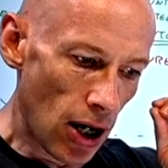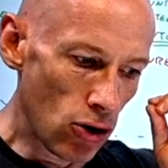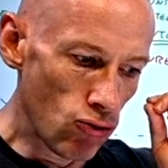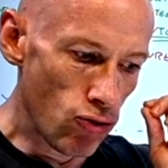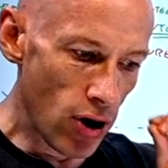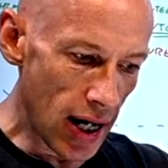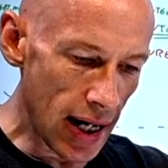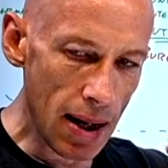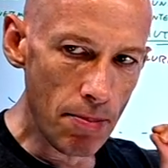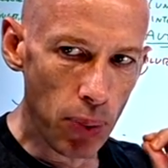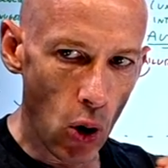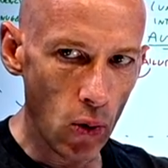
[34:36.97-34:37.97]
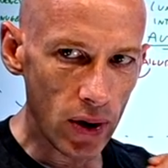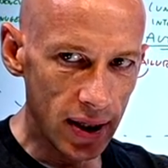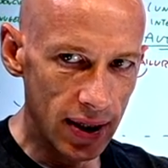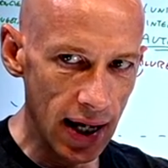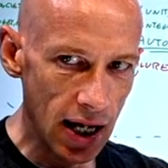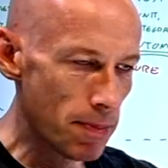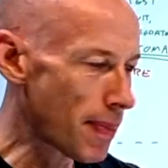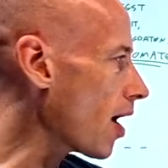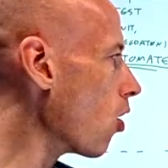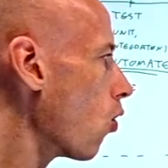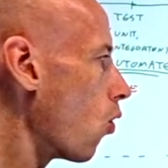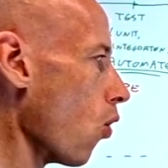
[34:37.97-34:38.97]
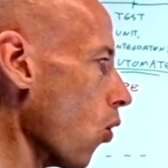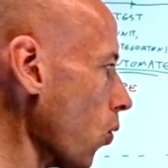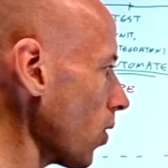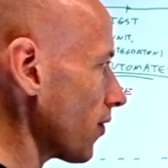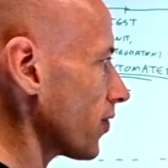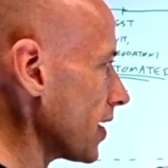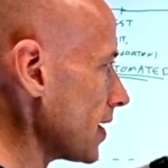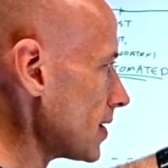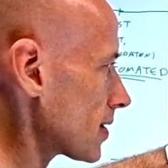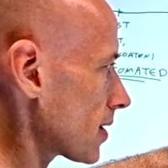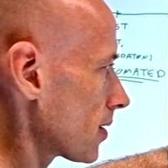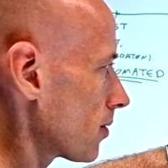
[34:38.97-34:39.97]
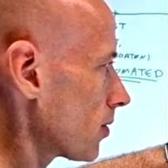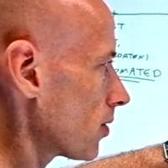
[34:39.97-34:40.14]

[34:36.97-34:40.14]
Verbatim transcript: And a really important thing about all of these,